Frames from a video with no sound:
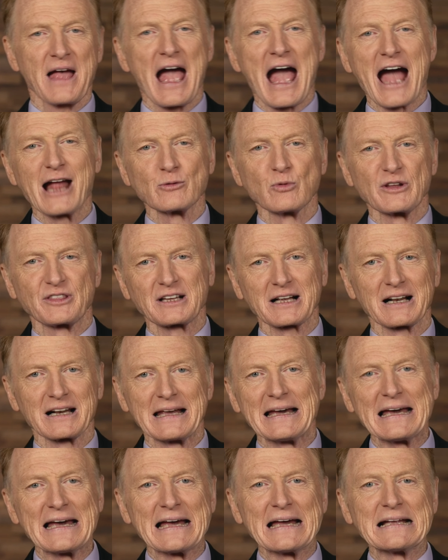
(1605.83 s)
and with
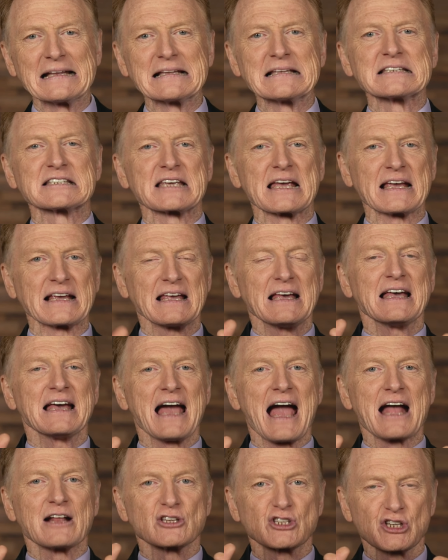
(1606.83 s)
cleansing
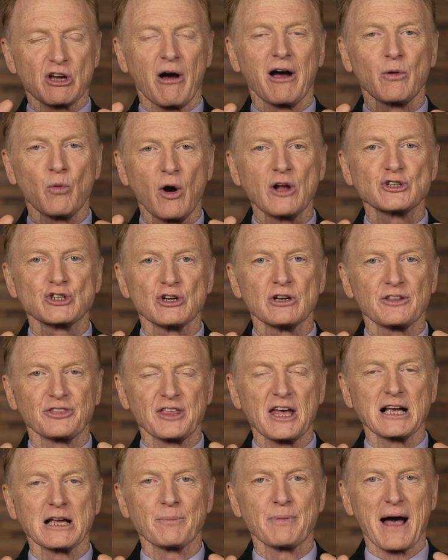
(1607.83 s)
and so I want you to
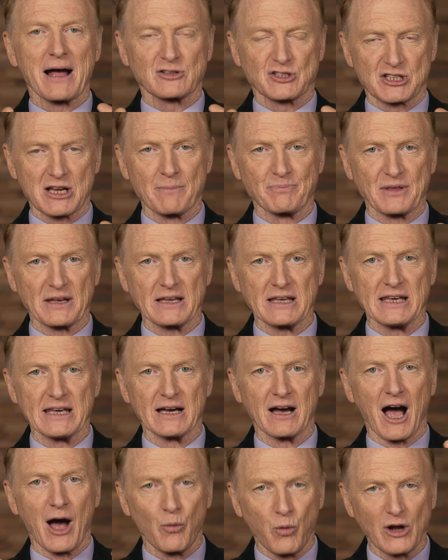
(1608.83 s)
think about something
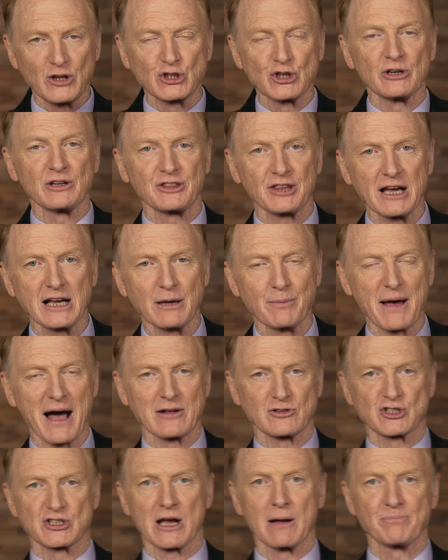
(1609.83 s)
here. I want you to think
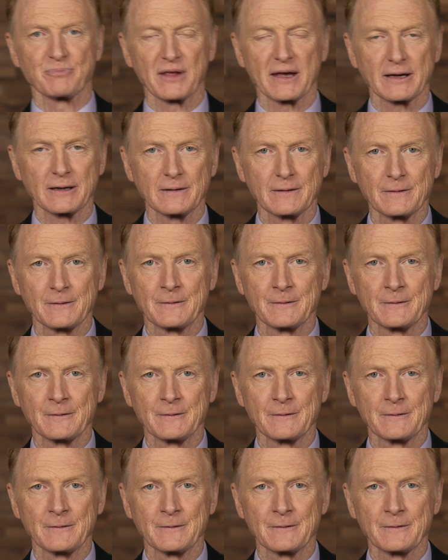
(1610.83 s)
about something.